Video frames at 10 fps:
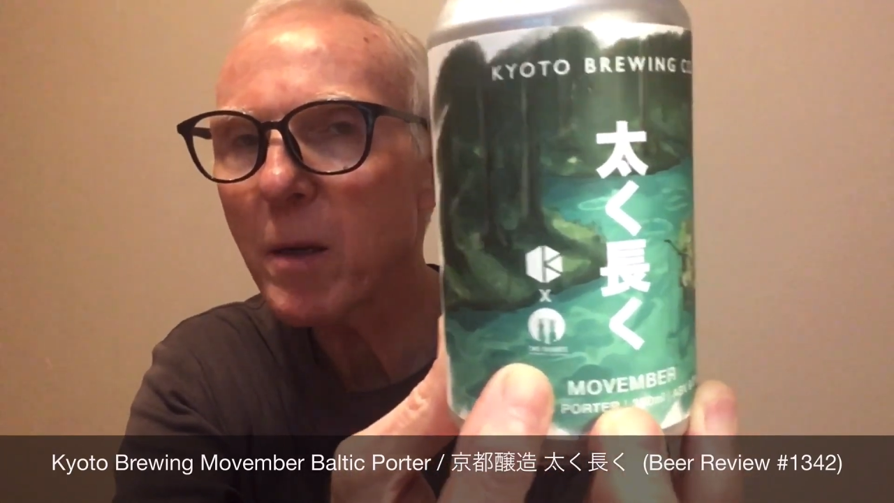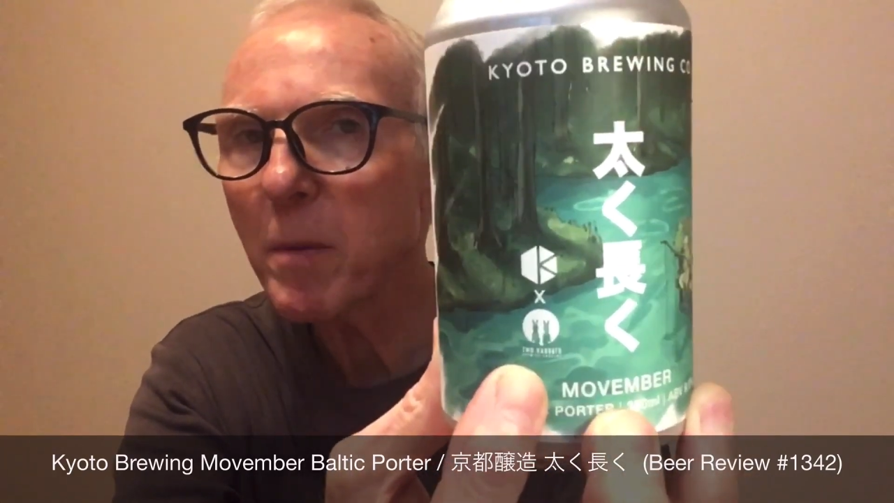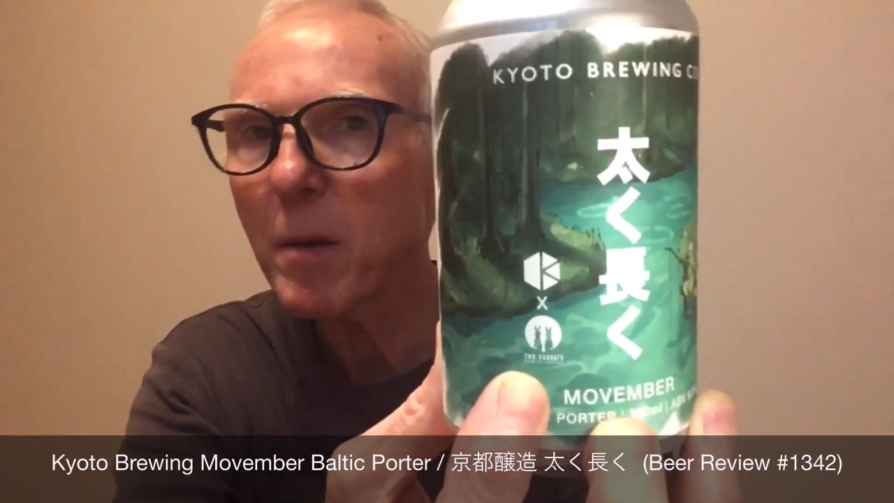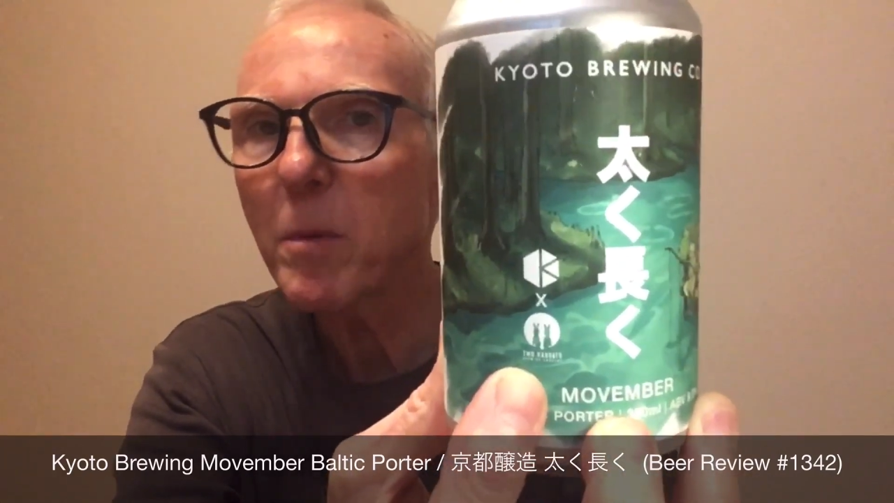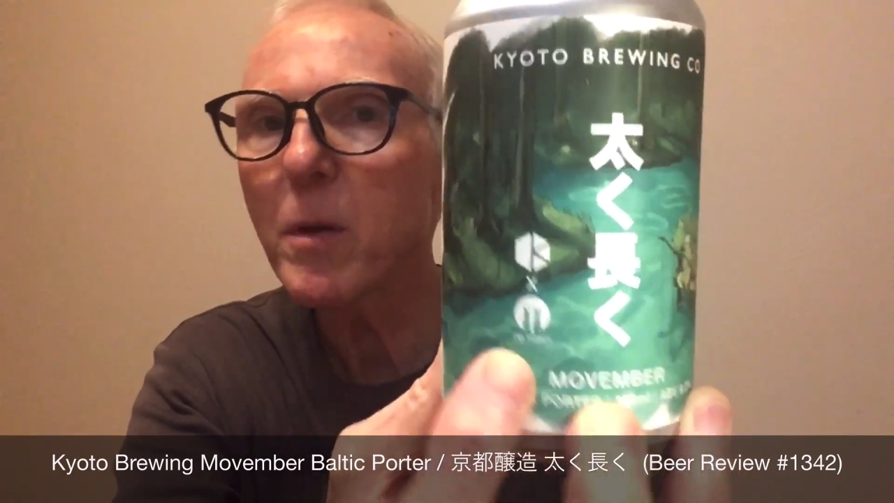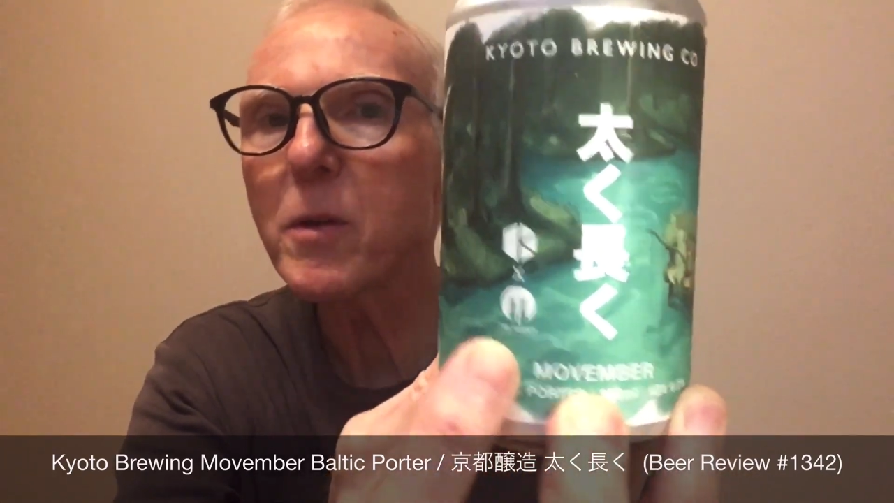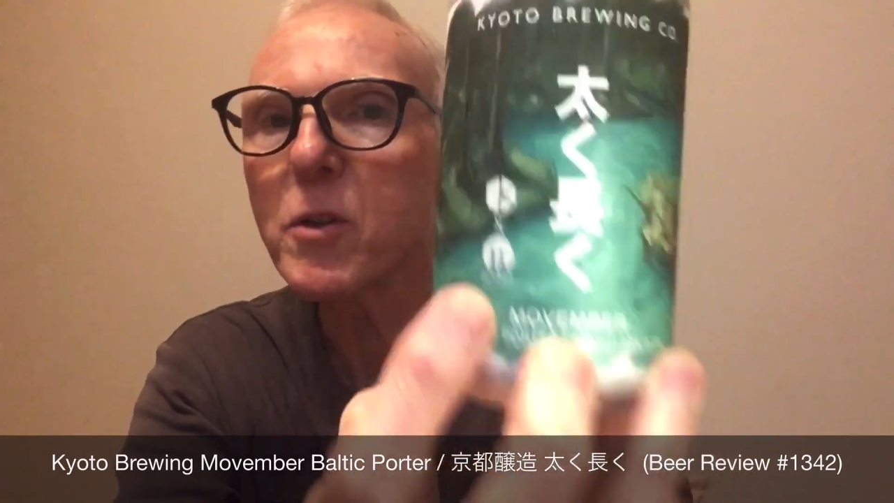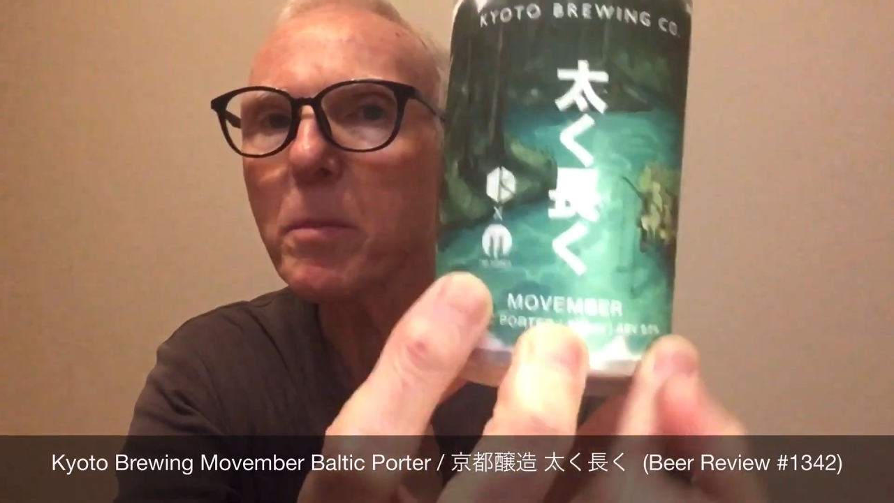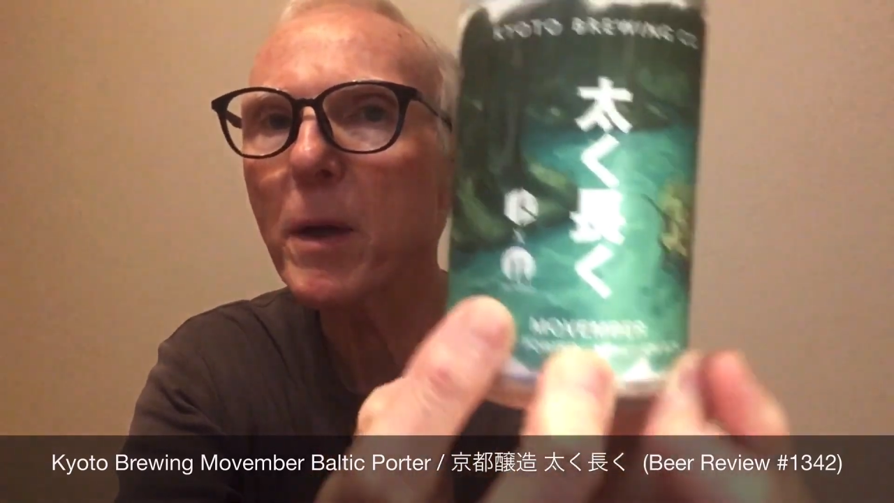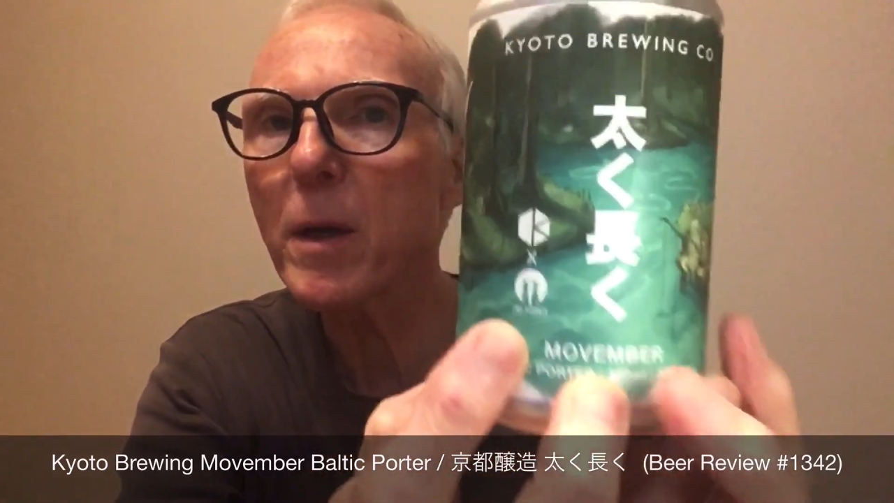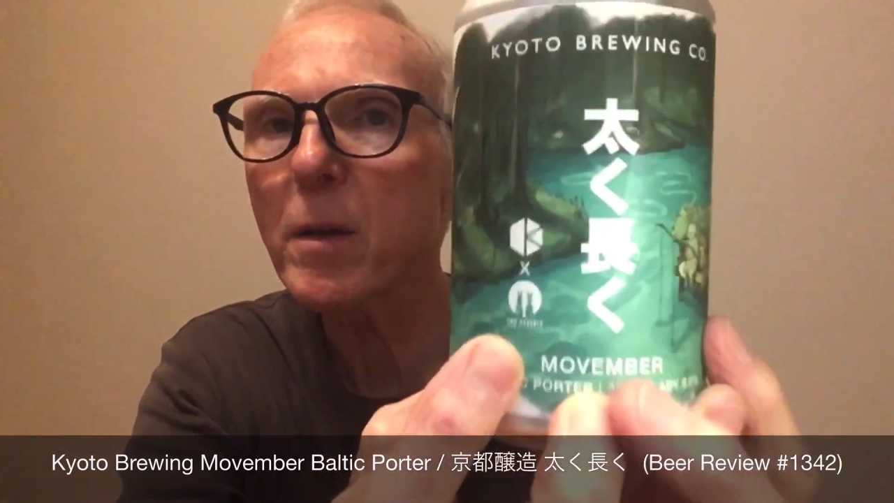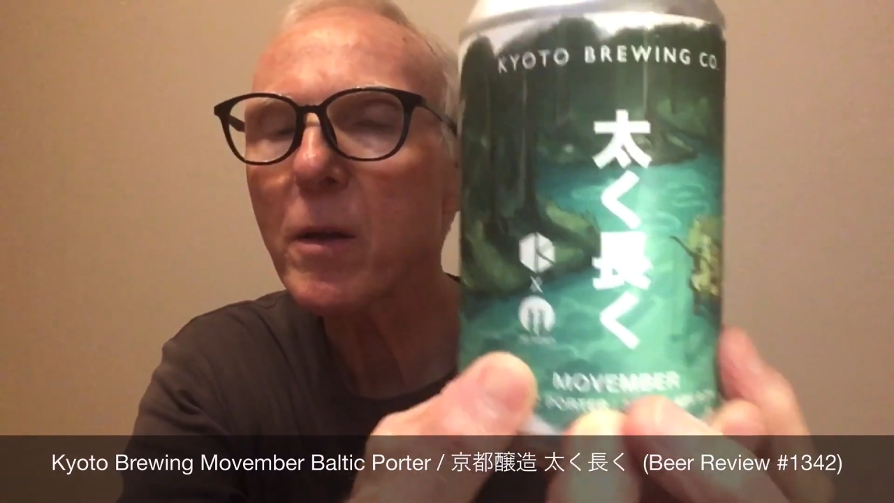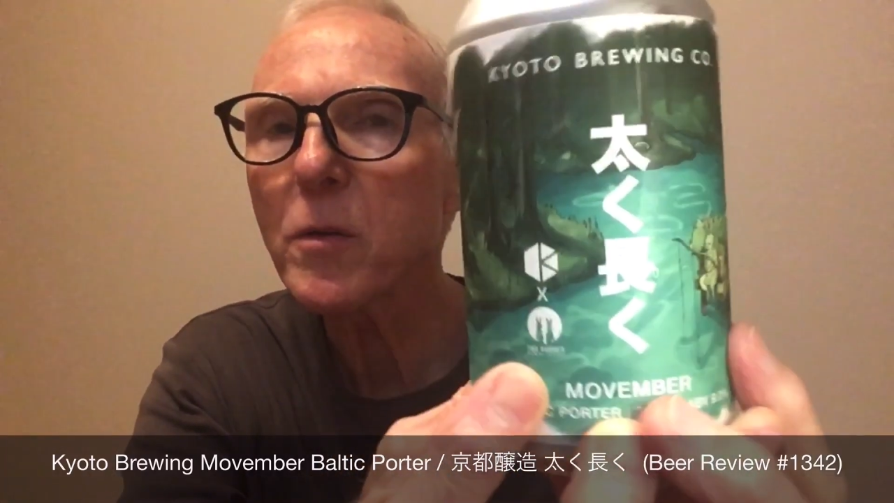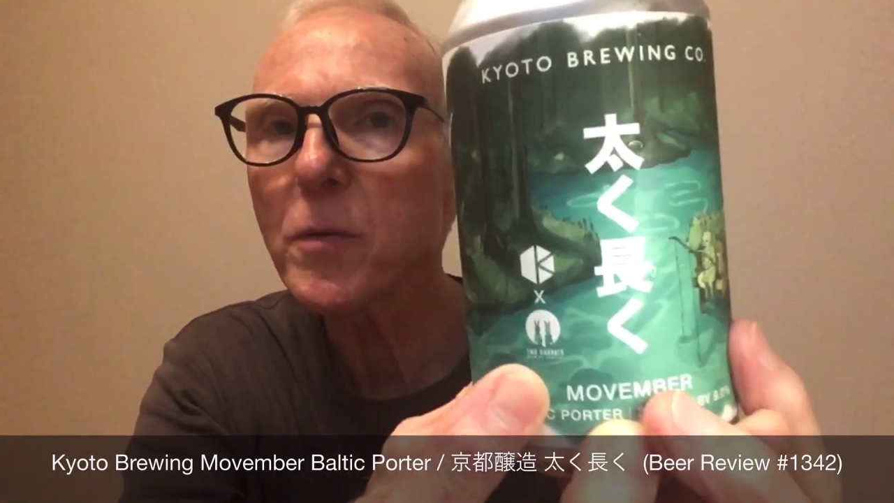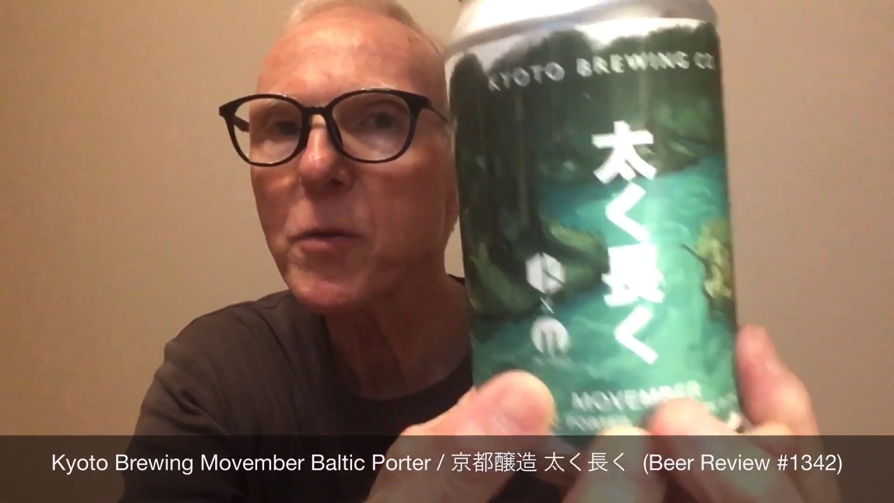people in Japan,
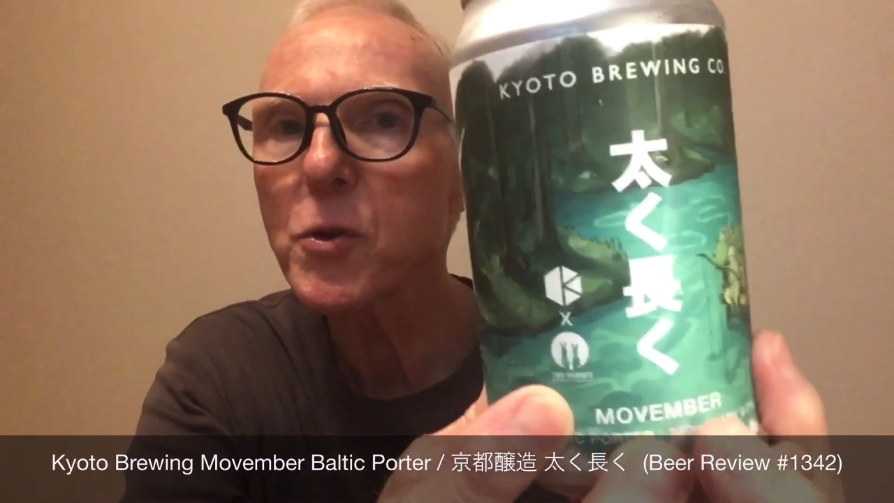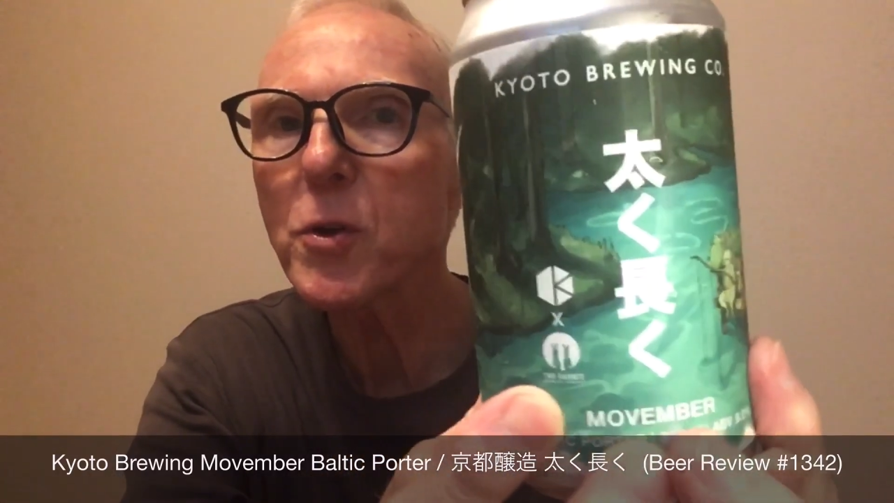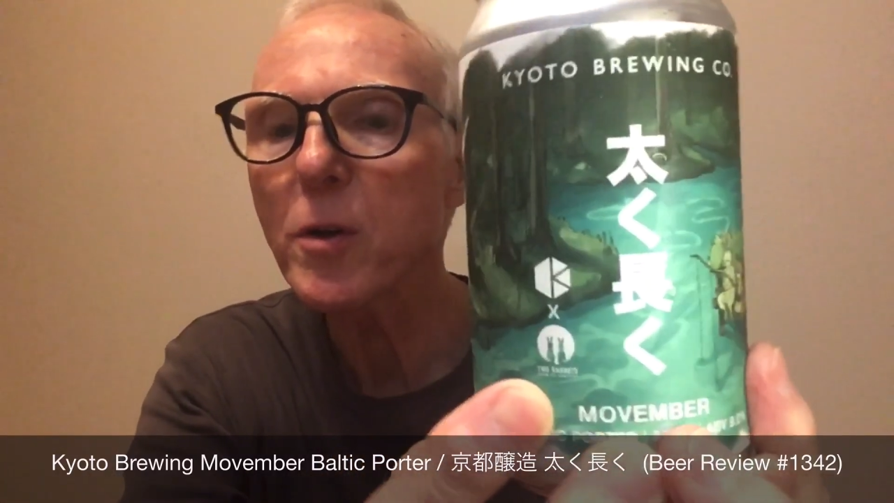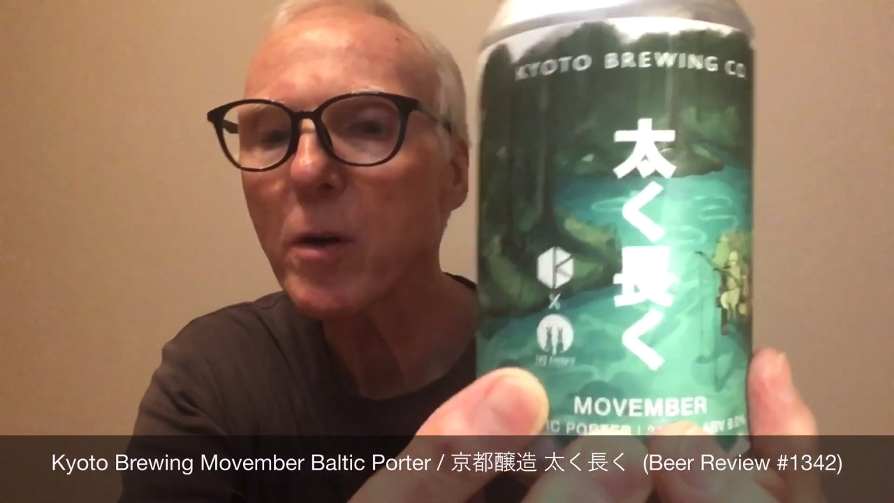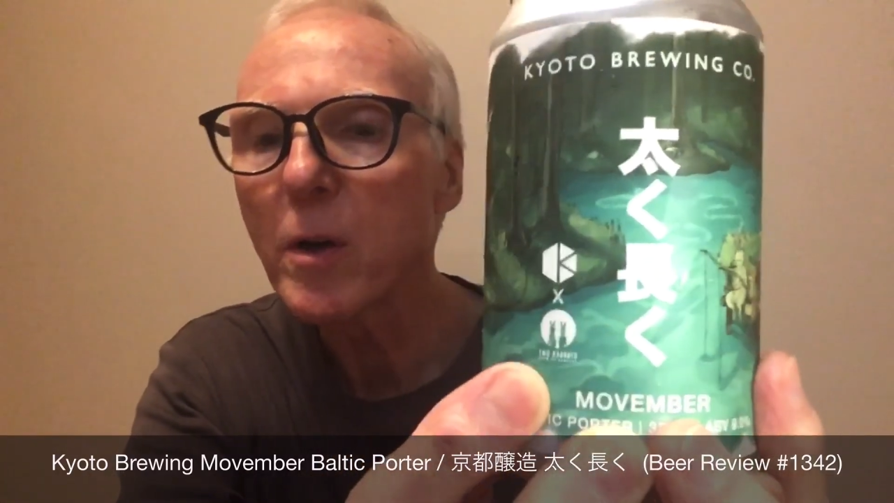that's for sure.